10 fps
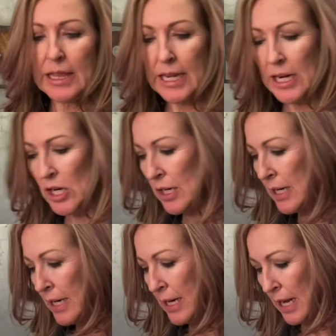there.
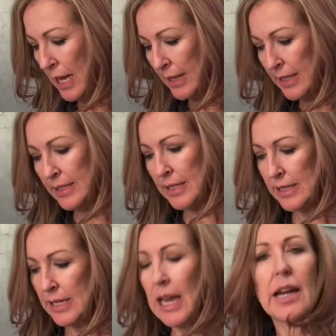This is
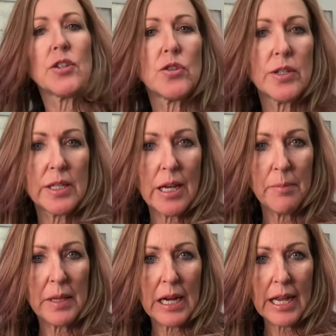the extra
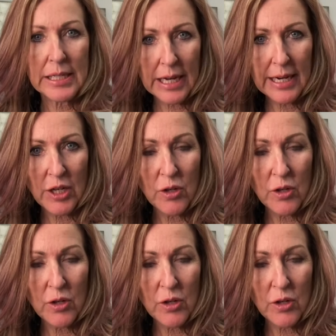step that I take.